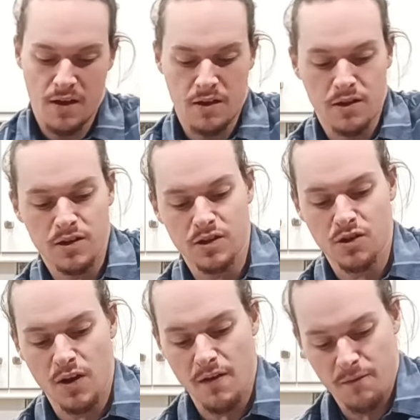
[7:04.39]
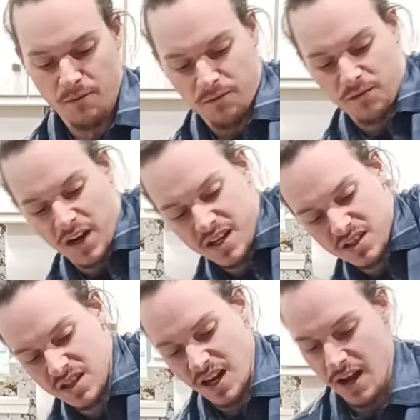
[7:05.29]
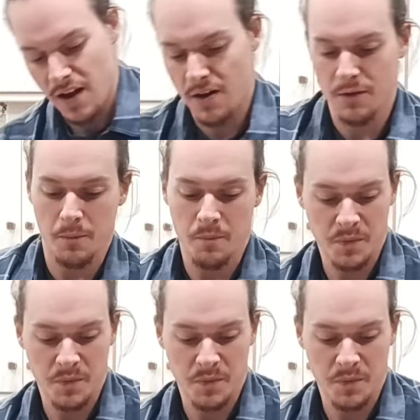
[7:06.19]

I'm gonna do it face down,